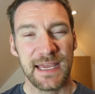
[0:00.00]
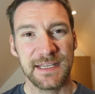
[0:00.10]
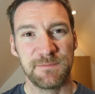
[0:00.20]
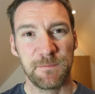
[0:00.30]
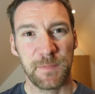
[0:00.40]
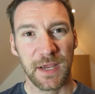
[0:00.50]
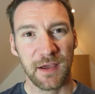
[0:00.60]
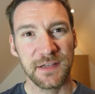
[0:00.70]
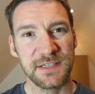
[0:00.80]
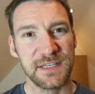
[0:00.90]
is
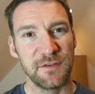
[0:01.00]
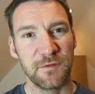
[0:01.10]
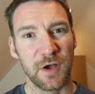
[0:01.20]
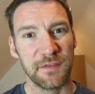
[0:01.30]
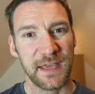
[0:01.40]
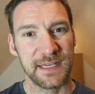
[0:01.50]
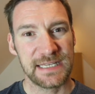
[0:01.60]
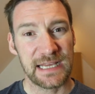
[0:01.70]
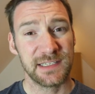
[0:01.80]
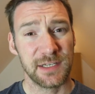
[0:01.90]
because you've got their
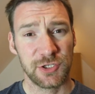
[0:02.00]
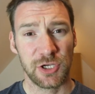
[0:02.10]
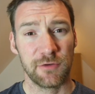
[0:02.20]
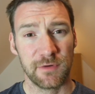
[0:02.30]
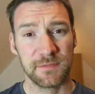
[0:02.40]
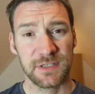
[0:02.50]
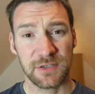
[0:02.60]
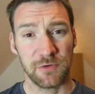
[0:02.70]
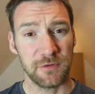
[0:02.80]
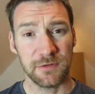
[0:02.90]
Tesla showroom
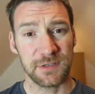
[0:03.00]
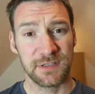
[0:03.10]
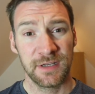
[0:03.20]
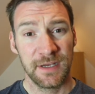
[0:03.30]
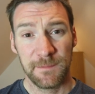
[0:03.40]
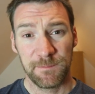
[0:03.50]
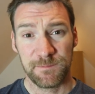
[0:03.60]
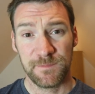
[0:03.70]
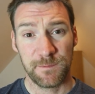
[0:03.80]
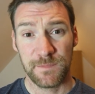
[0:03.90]
stores
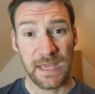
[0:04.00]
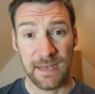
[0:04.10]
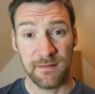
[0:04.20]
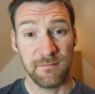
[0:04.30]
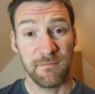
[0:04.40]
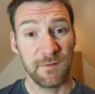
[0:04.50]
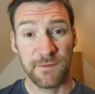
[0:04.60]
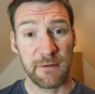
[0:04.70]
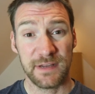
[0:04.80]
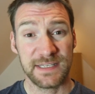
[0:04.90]
in
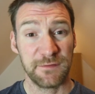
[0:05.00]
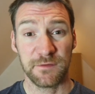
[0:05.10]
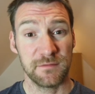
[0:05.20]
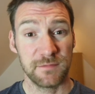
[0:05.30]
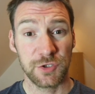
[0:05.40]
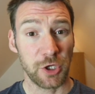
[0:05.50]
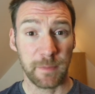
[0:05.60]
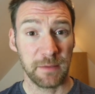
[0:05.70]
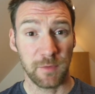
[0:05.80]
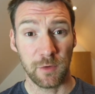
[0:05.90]
various different
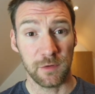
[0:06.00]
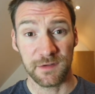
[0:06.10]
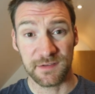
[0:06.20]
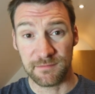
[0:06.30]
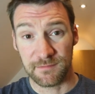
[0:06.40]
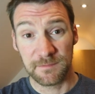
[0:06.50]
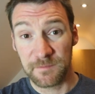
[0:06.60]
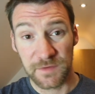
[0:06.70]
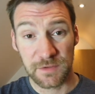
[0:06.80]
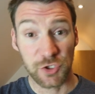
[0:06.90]
shopping malls and
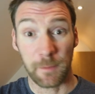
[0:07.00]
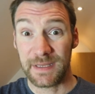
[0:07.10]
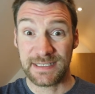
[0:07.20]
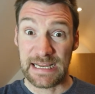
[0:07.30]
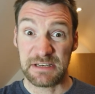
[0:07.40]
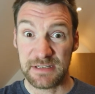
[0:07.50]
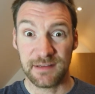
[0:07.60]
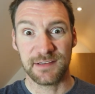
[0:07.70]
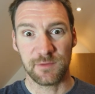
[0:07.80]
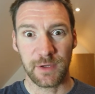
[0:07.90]
shopping
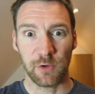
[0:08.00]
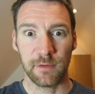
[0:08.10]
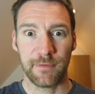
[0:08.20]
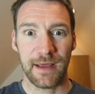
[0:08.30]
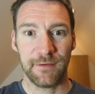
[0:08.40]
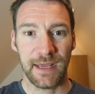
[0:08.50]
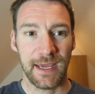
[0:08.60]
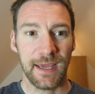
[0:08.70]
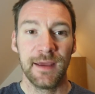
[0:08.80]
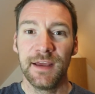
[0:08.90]
centres, as we call them around
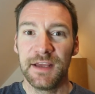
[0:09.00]
here,